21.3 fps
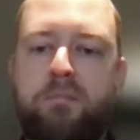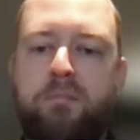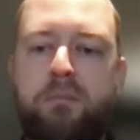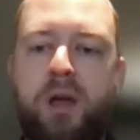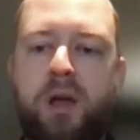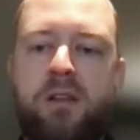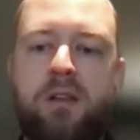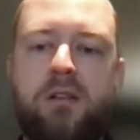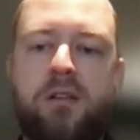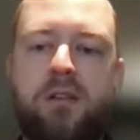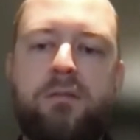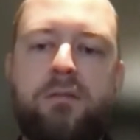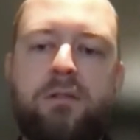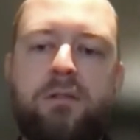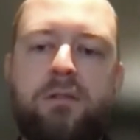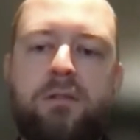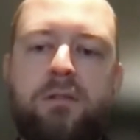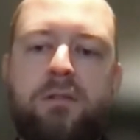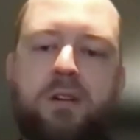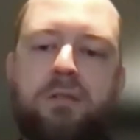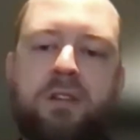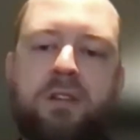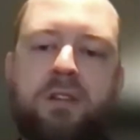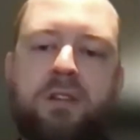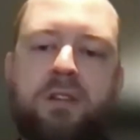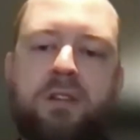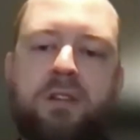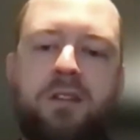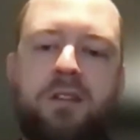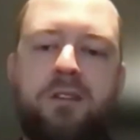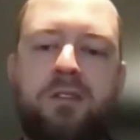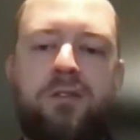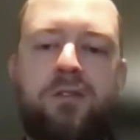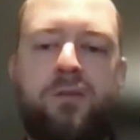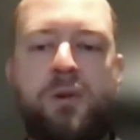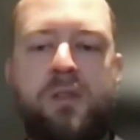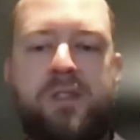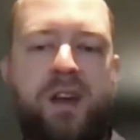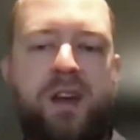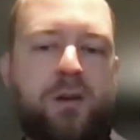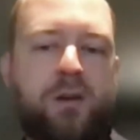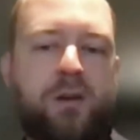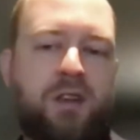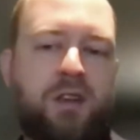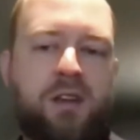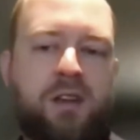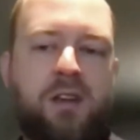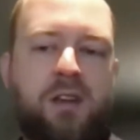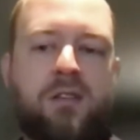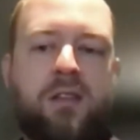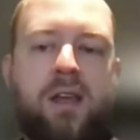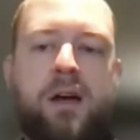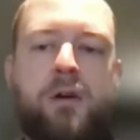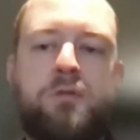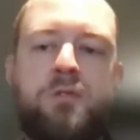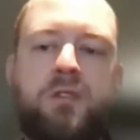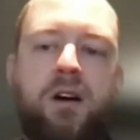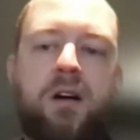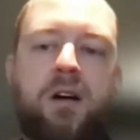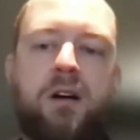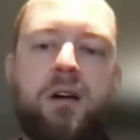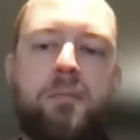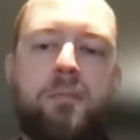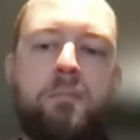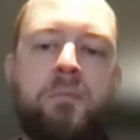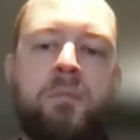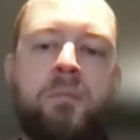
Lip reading: many different services without taking downtime,